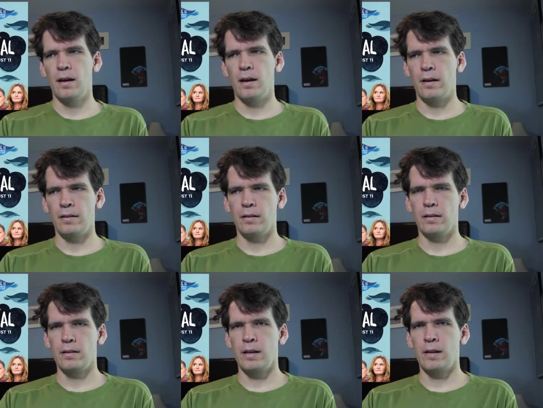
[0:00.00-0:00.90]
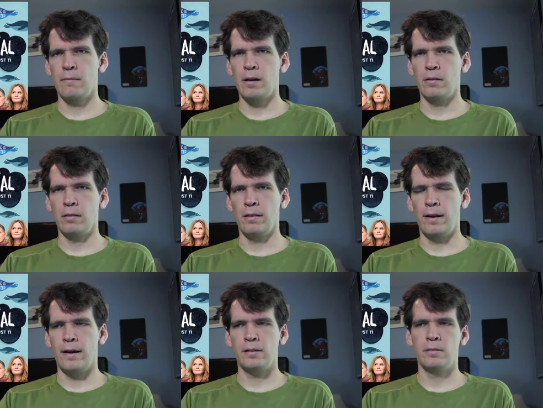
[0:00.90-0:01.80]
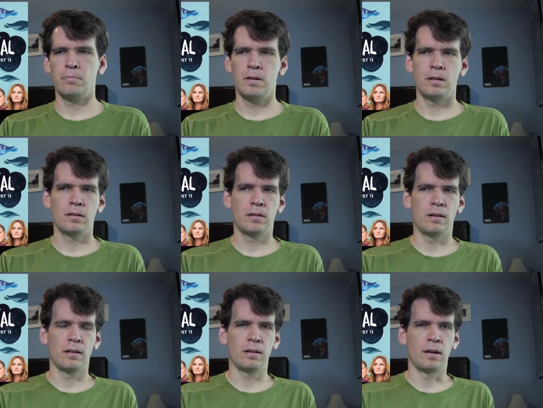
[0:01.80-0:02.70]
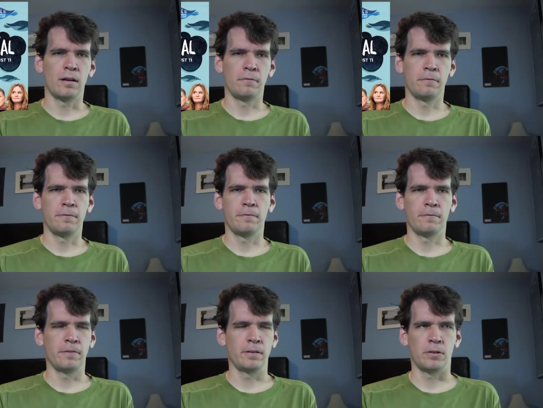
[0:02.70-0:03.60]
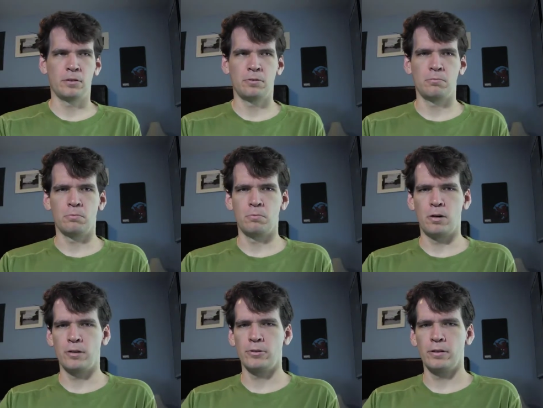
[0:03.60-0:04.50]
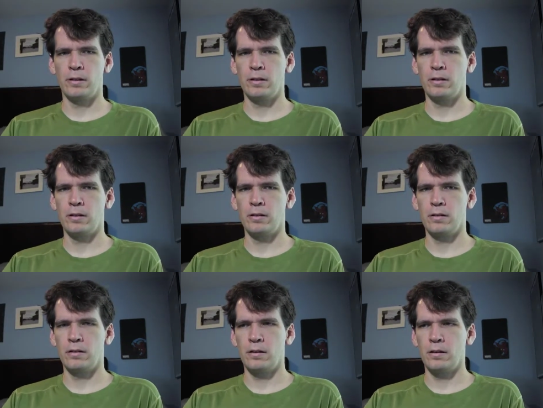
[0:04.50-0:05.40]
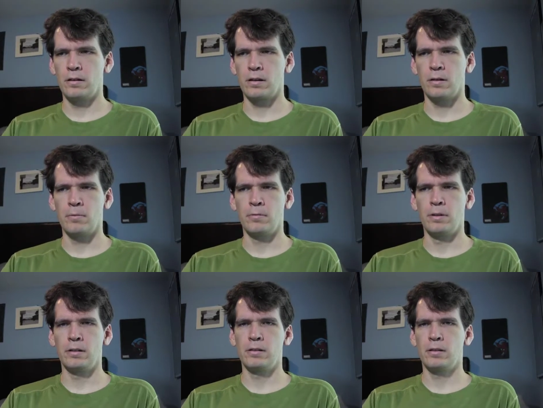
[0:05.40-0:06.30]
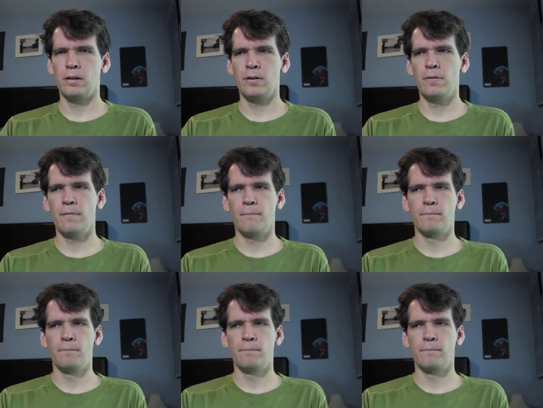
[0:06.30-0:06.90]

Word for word: Uh, it came out last month and I finished watching it a, a couple weeks ago.